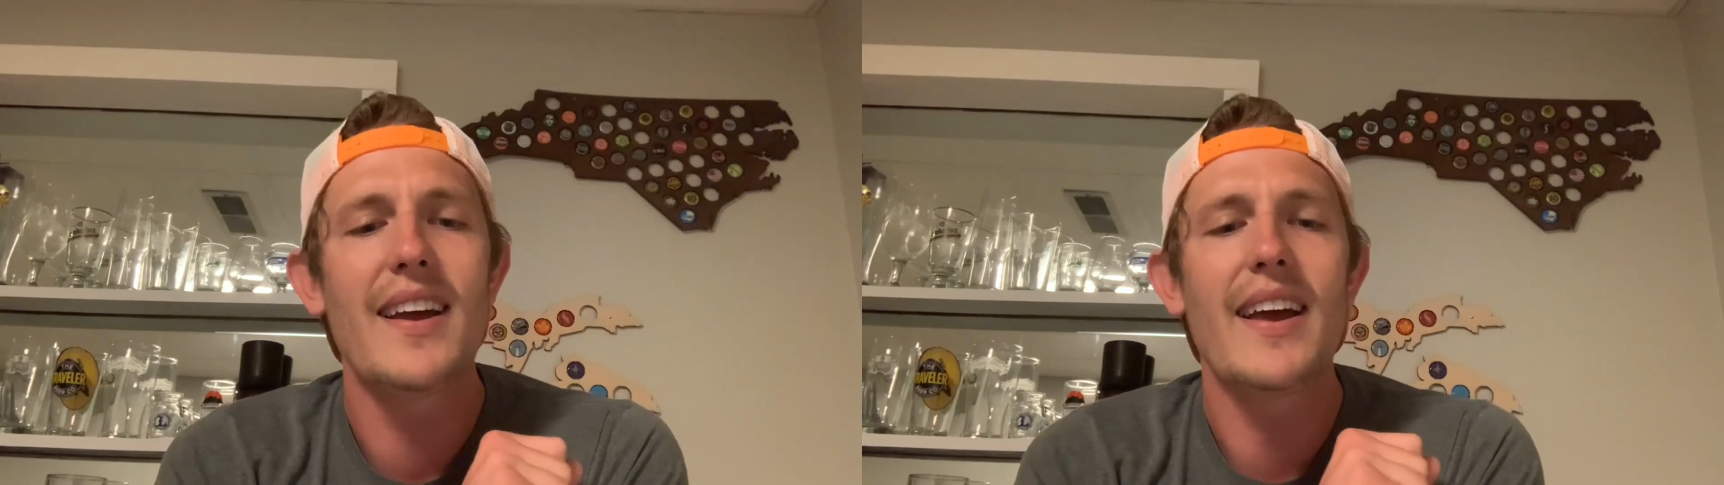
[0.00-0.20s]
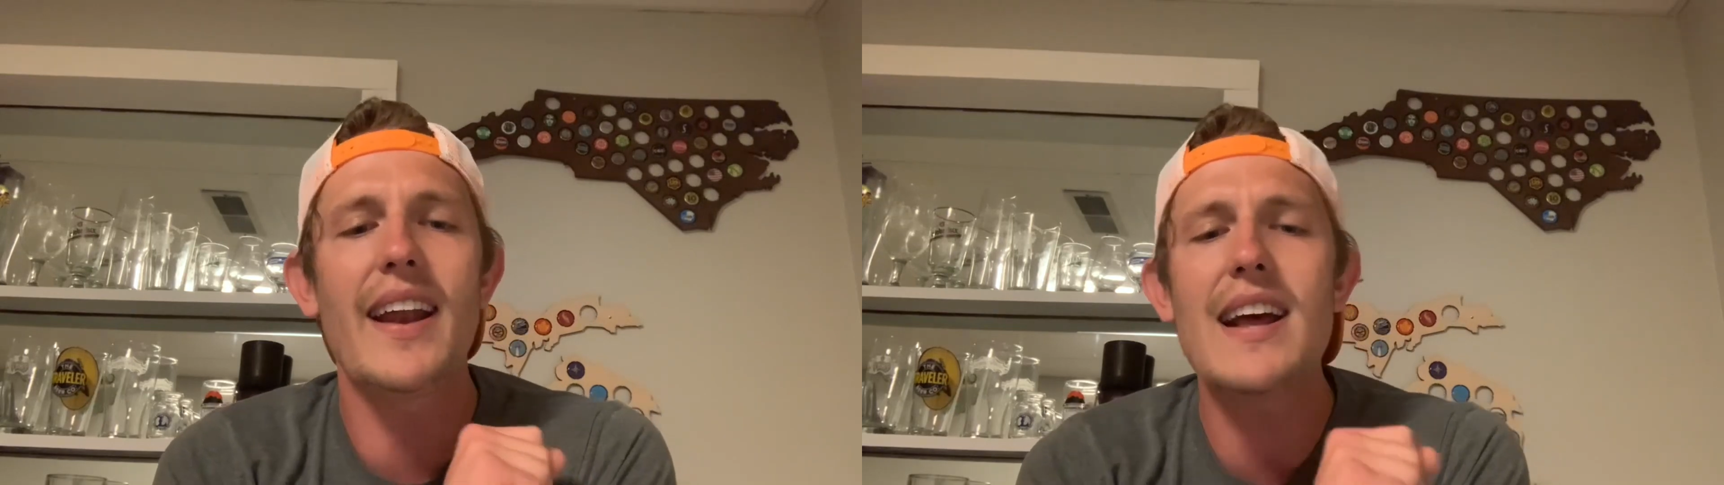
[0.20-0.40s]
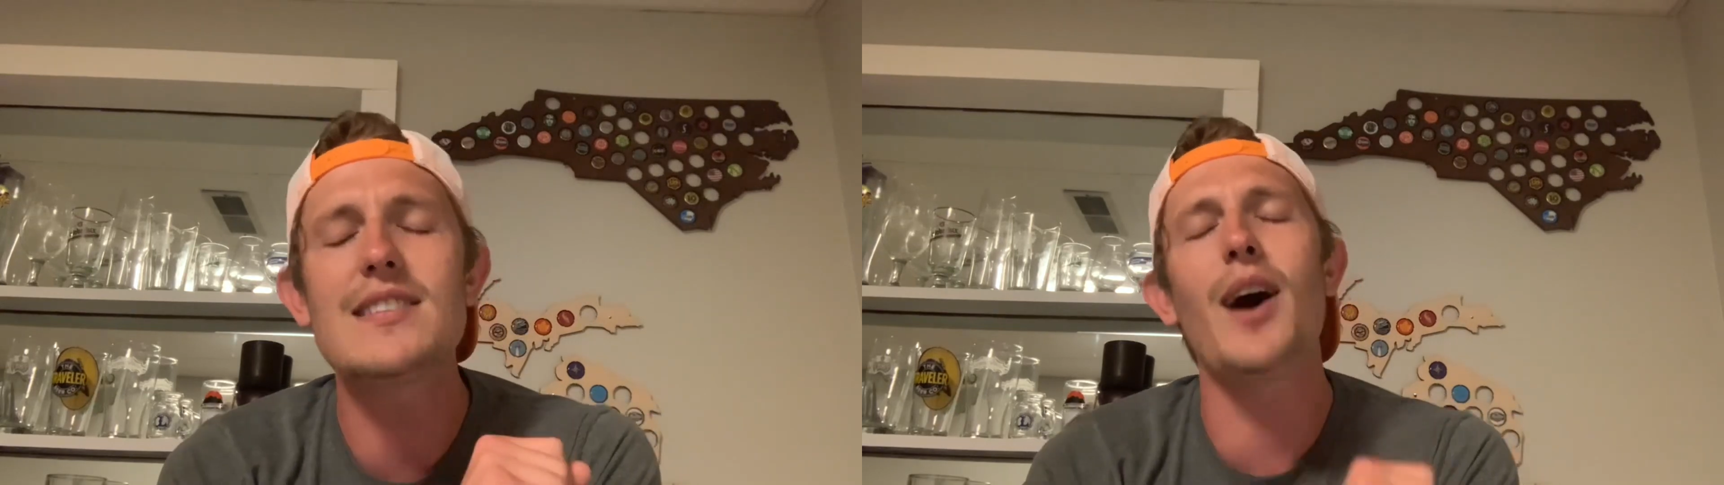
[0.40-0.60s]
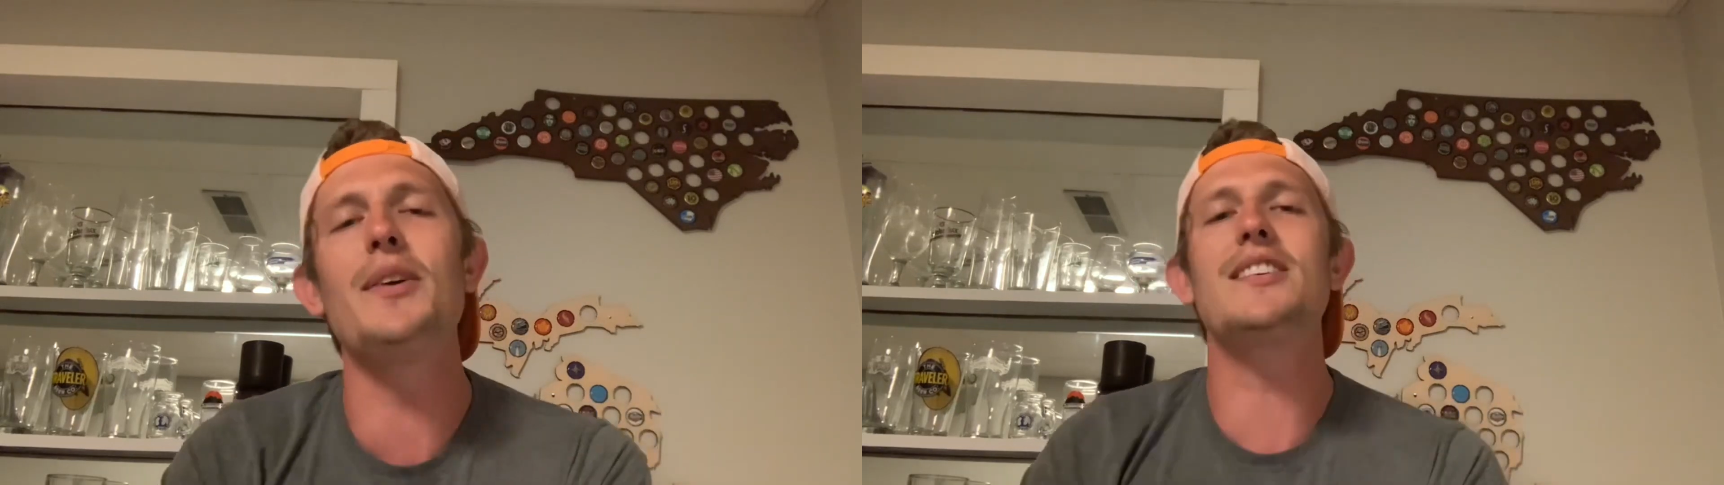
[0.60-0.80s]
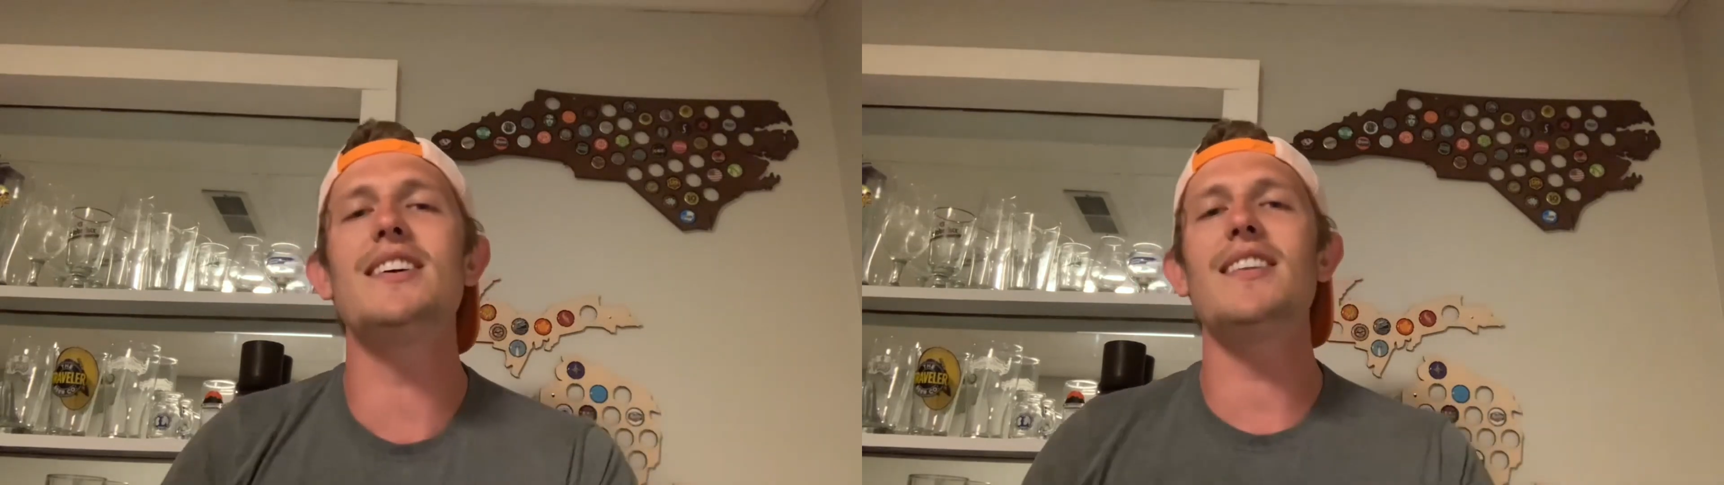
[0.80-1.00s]
And as always,
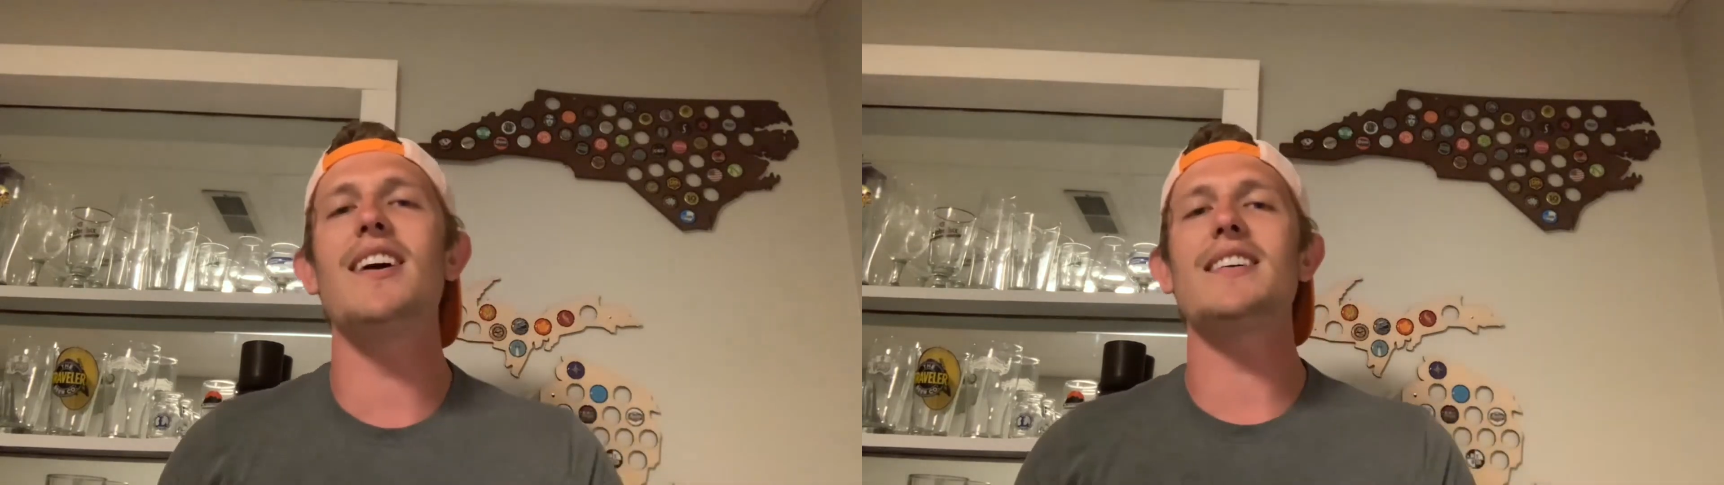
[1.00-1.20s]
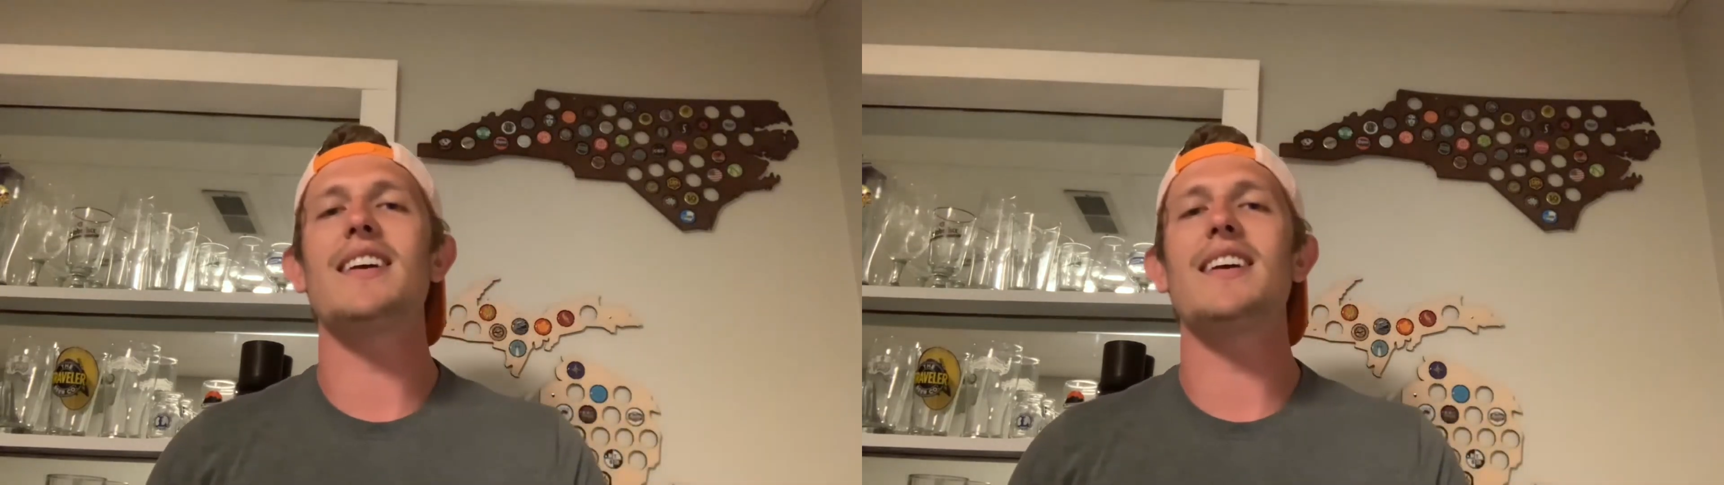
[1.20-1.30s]
good luck,